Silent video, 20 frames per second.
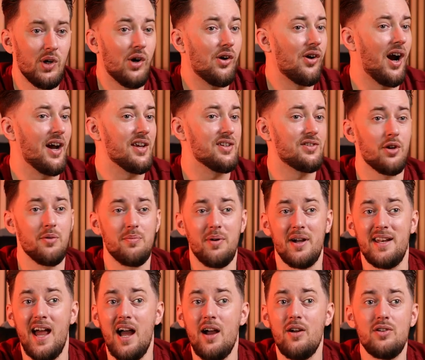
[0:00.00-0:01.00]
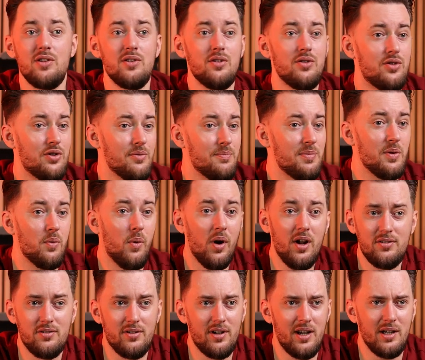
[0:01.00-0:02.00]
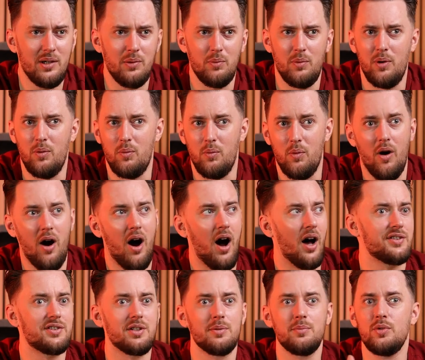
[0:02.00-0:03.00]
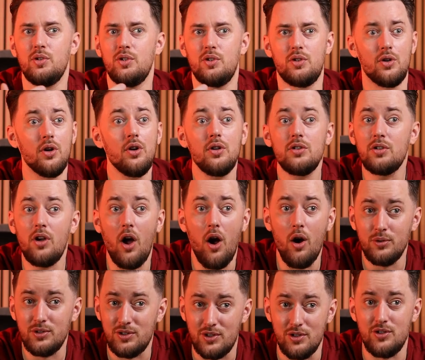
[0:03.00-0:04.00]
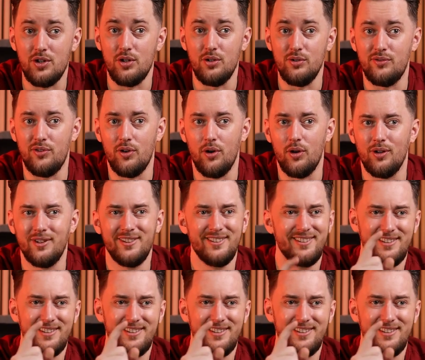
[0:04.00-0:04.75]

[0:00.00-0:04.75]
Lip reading: Alright, so by now you should be wondering, well, what are some good goals to shoot for?